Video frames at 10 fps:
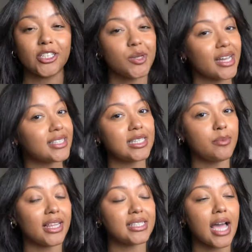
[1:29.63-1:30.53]
as you guys can see
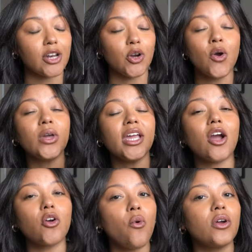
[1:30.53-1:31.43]
by the title, we
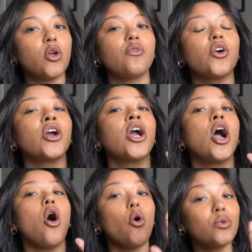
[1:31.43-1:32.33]
are going over
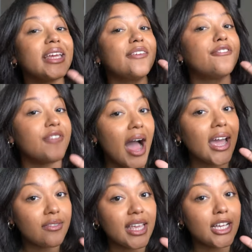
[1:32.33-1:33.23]
only
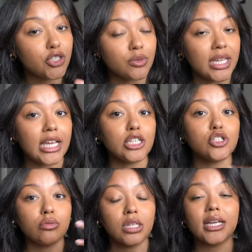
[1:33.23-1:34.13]
five things you need
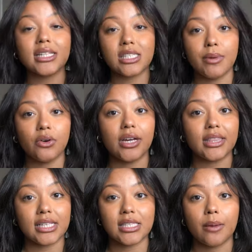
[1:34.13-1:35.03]
to look and smell good
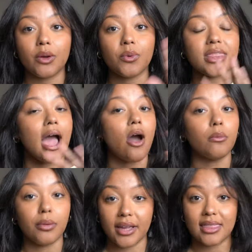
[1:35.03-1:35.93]
this summer
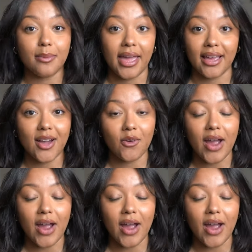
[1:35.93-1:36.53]
without breaking the bank, all